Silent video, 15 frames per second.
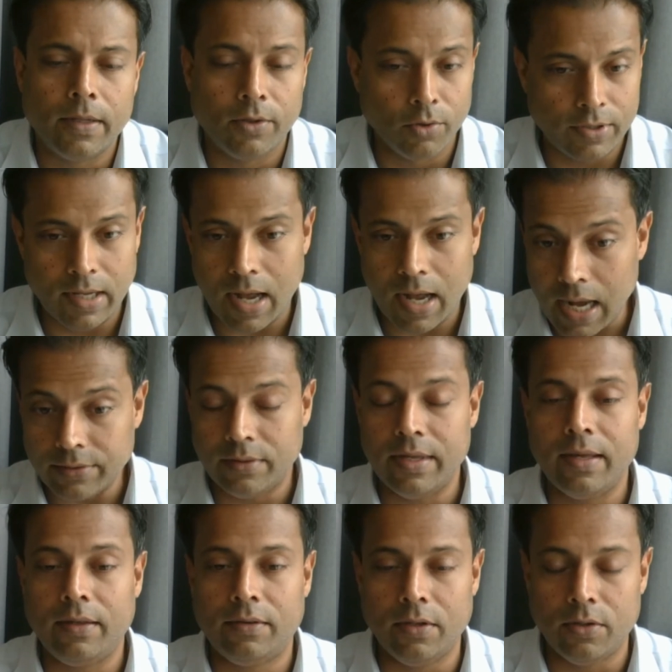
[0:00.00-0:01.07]
Those are hard
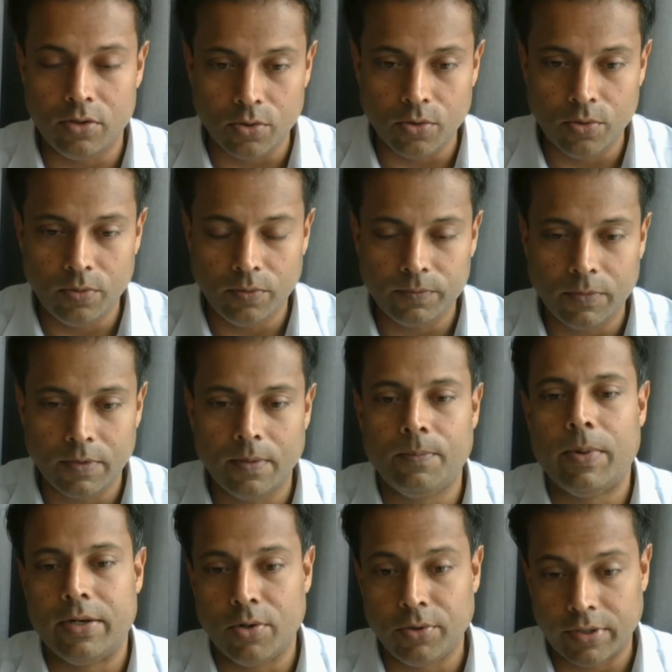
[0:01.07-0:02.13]
things to do,
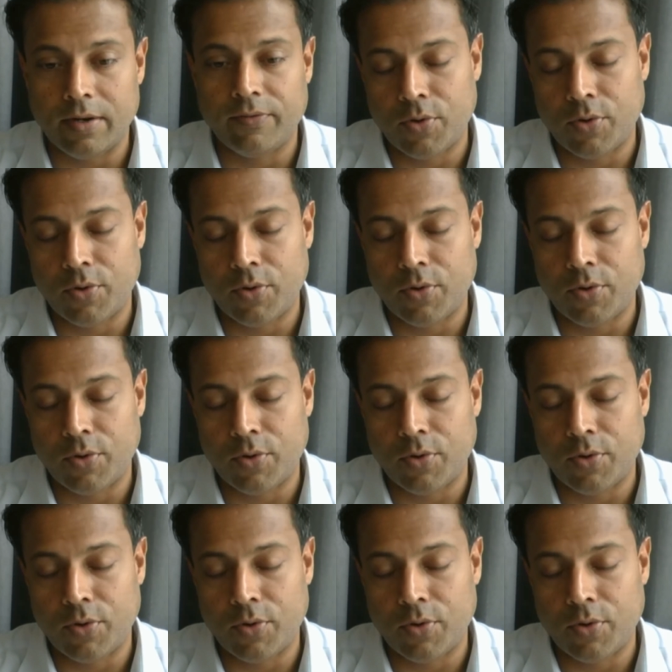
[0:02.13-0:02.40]
but those are the